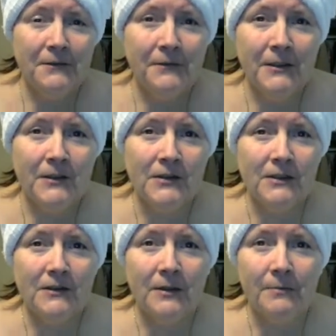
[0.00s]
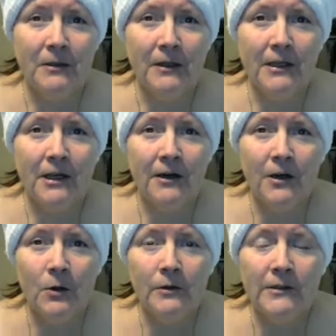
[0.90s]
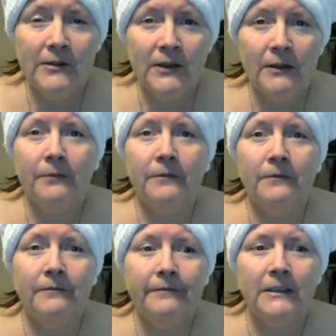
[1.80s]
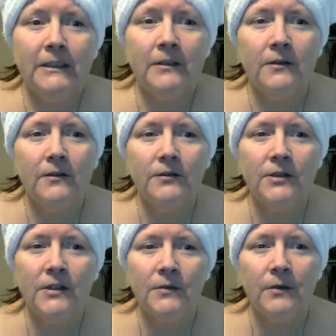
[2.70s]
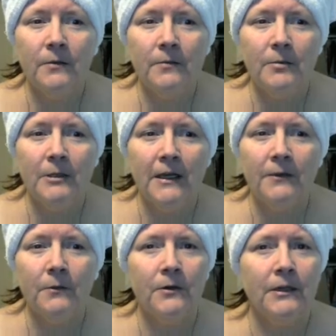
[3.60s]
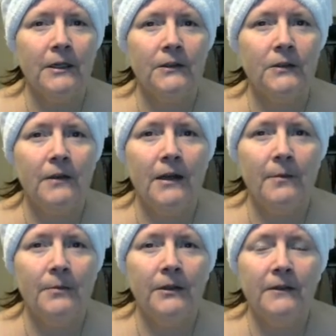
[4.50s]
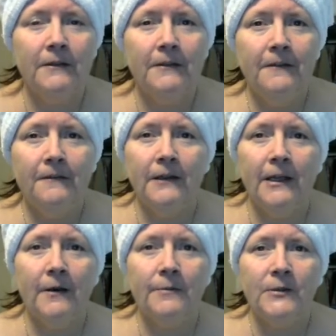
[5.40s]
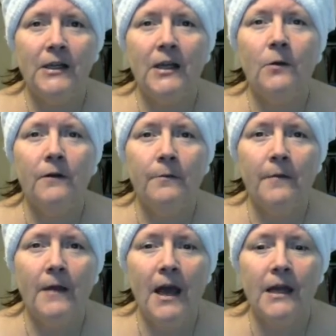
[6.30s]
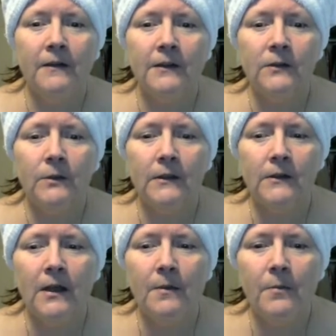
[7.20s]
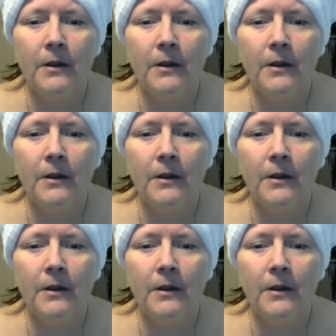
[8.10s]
feels that something like Kerrygold is safe in the cheese realm. Maybe down the road I can do that, but for now I'm staying away from that. And this week's game